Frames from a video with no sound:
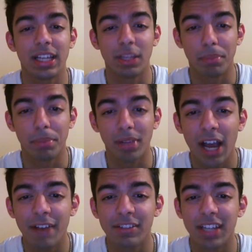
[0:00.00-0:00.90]
In the
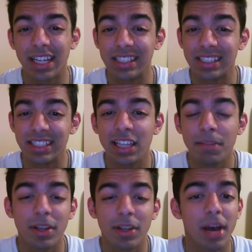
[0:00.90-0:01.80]
playoffs, I can see
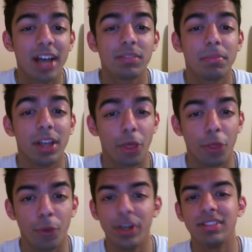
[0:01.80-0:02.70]
them as possibly a
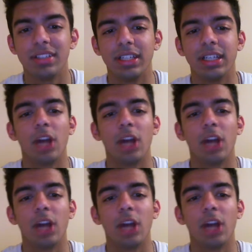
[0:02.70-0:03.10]
3 seed.